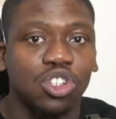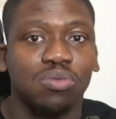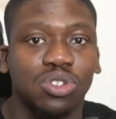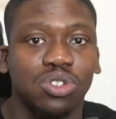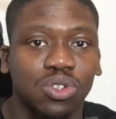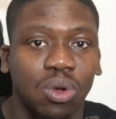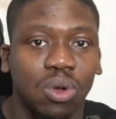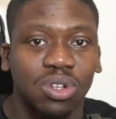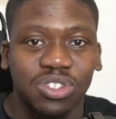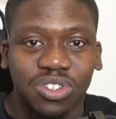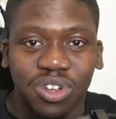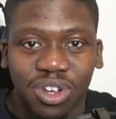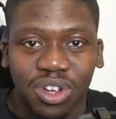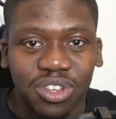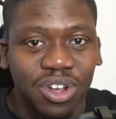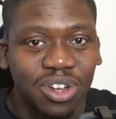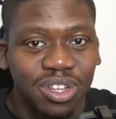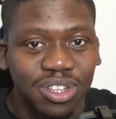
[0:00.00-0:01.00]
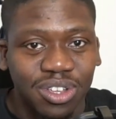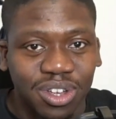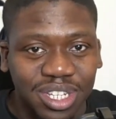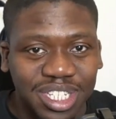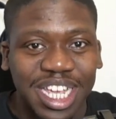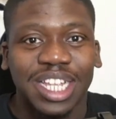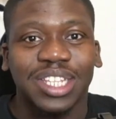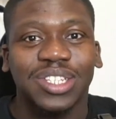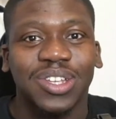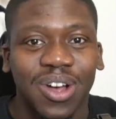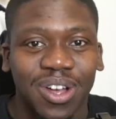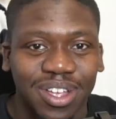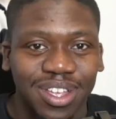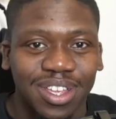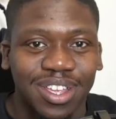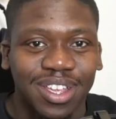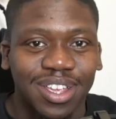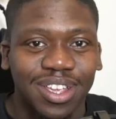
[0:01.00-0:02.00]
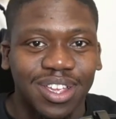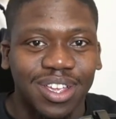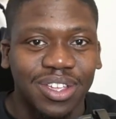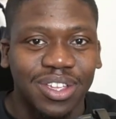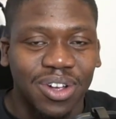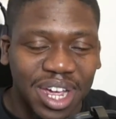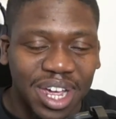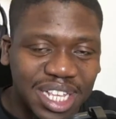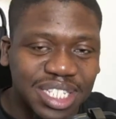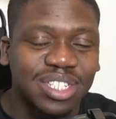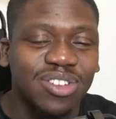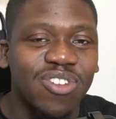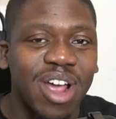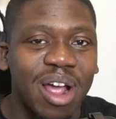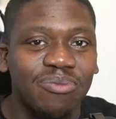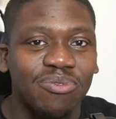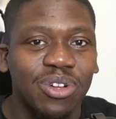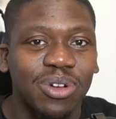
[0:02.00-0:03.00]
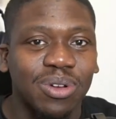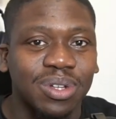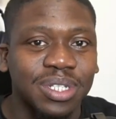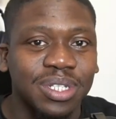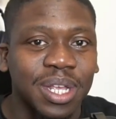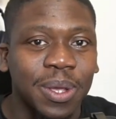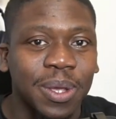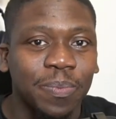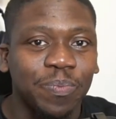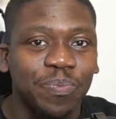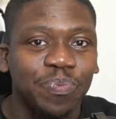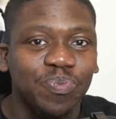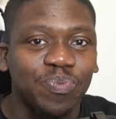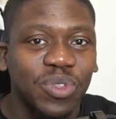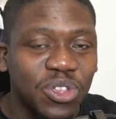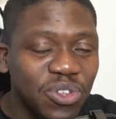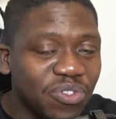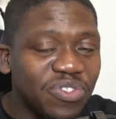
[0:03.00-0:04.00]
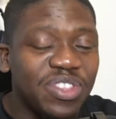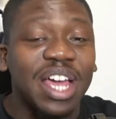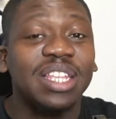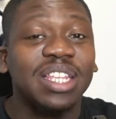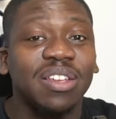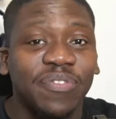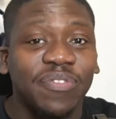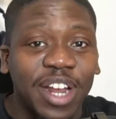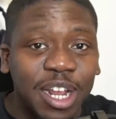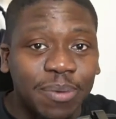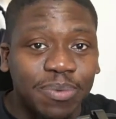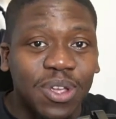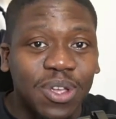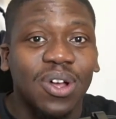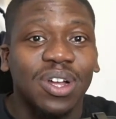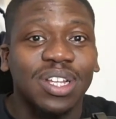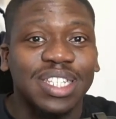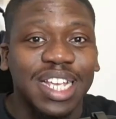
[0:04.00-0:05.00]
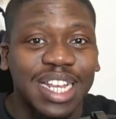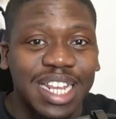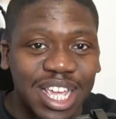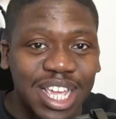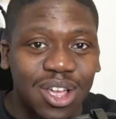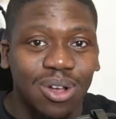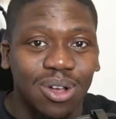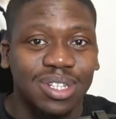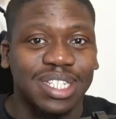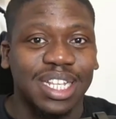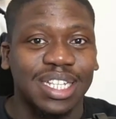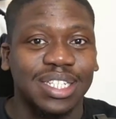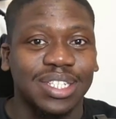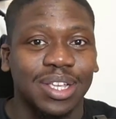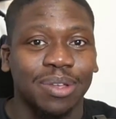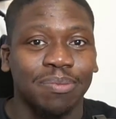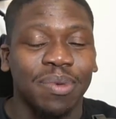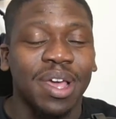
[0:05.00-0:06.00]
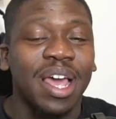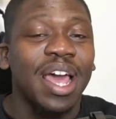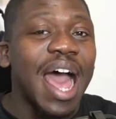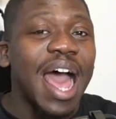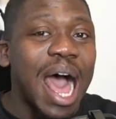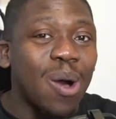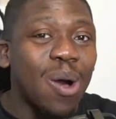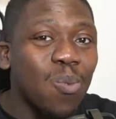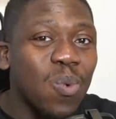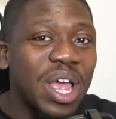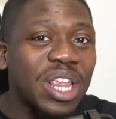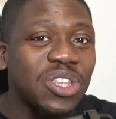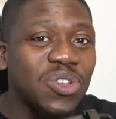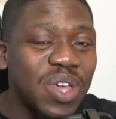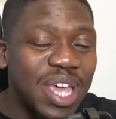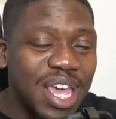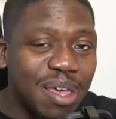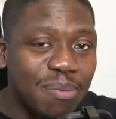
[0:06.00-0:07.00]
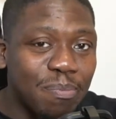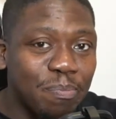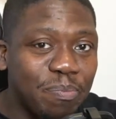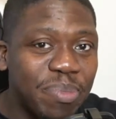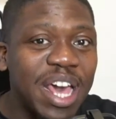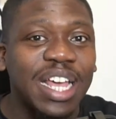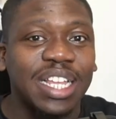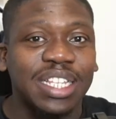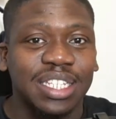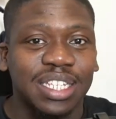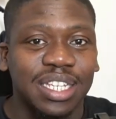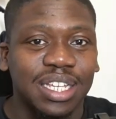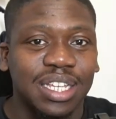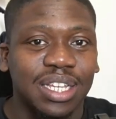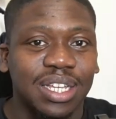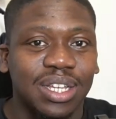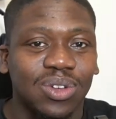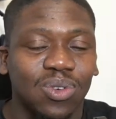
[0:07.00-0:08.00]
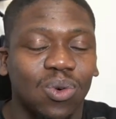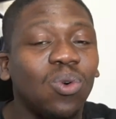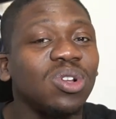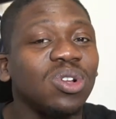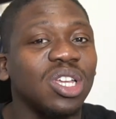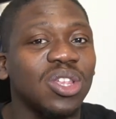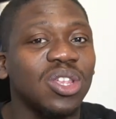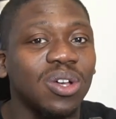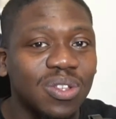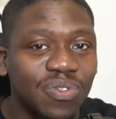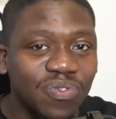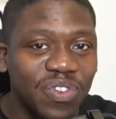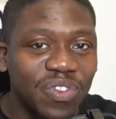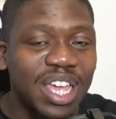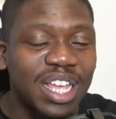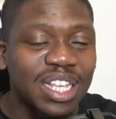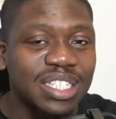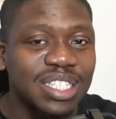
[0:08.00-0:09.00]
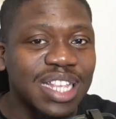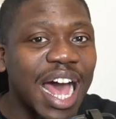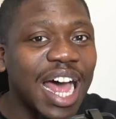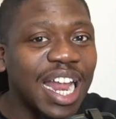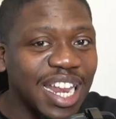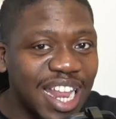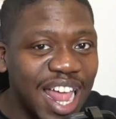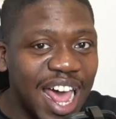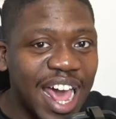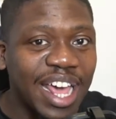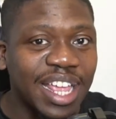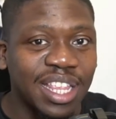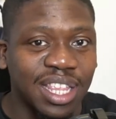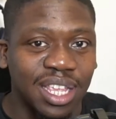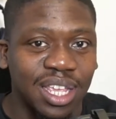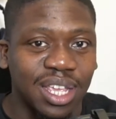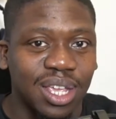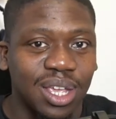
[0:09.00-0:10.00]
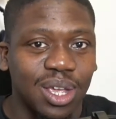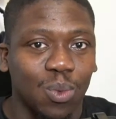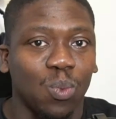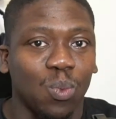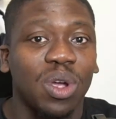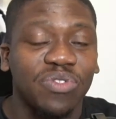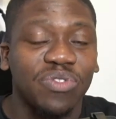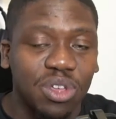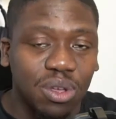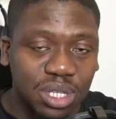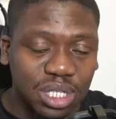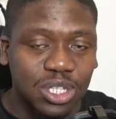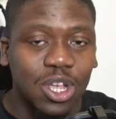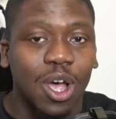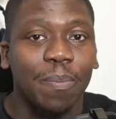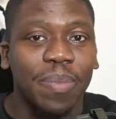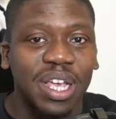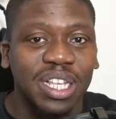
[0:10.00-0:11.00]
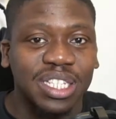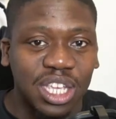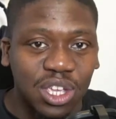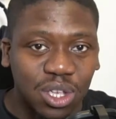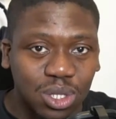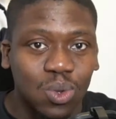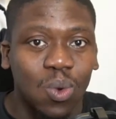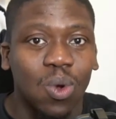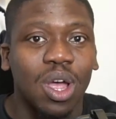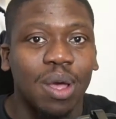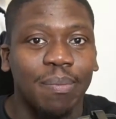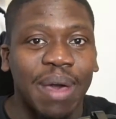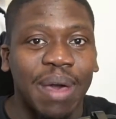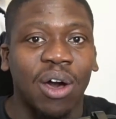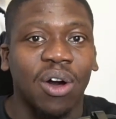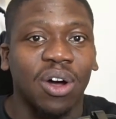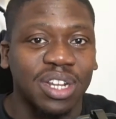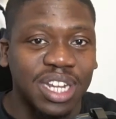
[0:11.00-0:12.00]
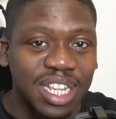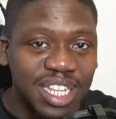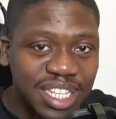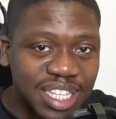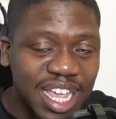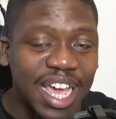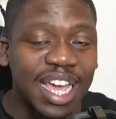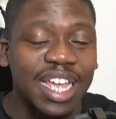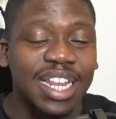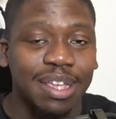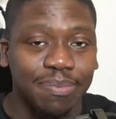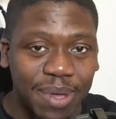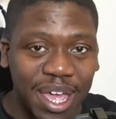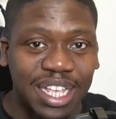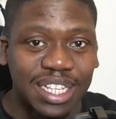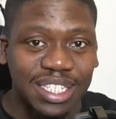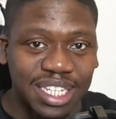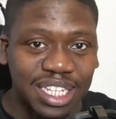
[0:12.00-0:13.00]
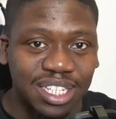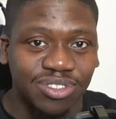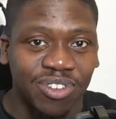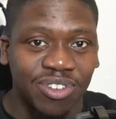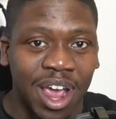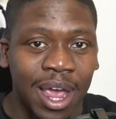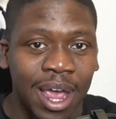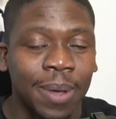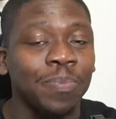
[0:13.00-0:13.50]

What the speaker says: shorts, your TikTok, your Instagram reels. You've then developed the content ecosystem. And when you embed all of those things that align with those topics that you talk about on a daily basis, right,